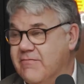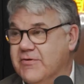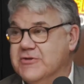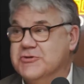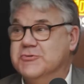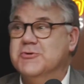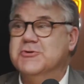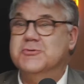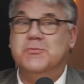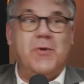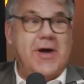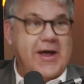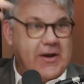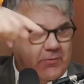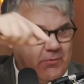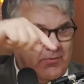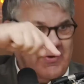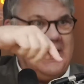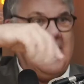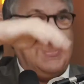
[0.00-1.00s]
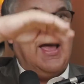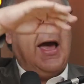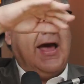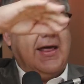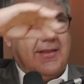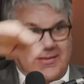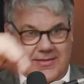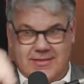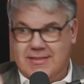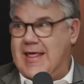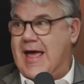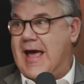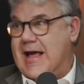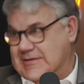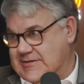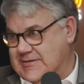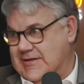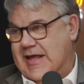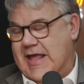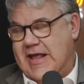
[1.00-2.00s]
which was when we had
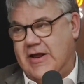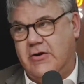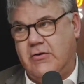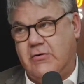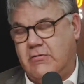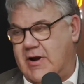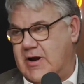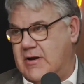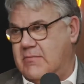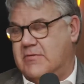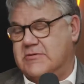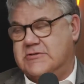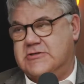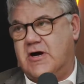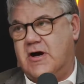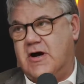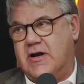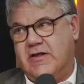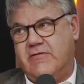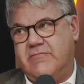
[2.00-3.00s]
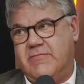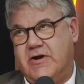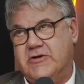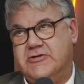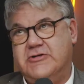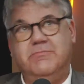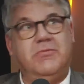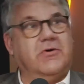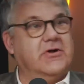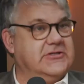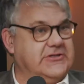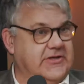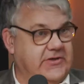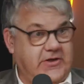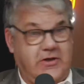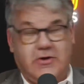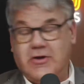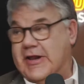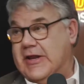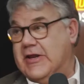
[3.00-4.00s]
that incredible tightening of monetary policy in
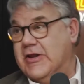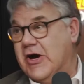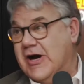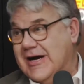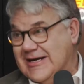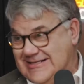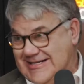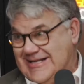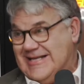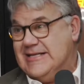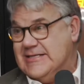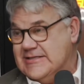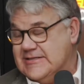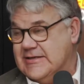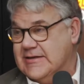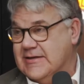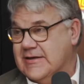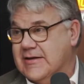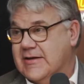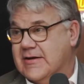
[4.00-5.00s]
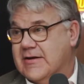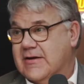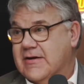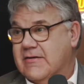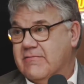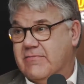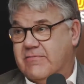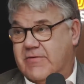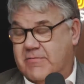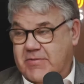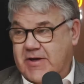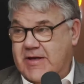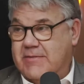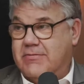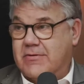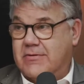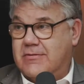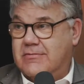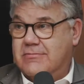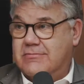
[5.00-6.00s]
the early 90s. For
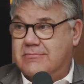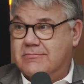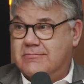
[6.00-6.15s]
people